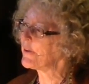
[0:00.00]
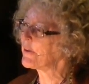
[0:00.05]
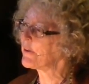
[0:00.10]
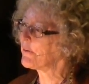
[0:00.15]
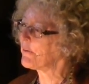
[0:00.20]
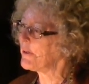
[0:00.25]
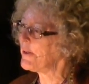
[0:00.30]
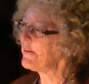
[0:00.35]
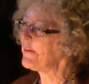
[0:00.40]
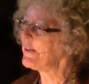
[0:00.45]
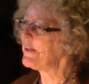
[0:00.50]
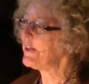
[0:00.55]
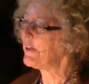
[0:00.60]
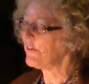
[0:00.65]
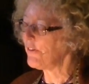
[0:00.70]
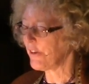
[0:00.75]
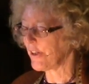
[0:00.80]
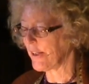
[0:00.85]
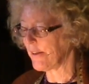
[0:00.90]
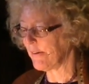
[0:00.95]
the
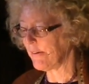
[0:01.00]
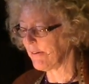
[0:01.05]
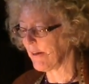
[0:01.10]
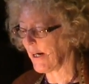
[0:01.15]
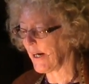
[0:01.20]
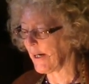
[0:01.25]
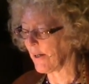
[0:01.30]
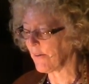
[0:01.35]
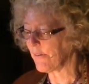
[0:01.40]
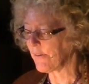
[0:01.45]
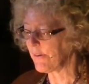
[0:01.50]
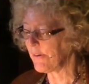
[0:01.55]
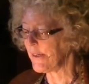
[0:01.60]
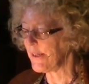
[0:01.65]
Corinthian Gentiles.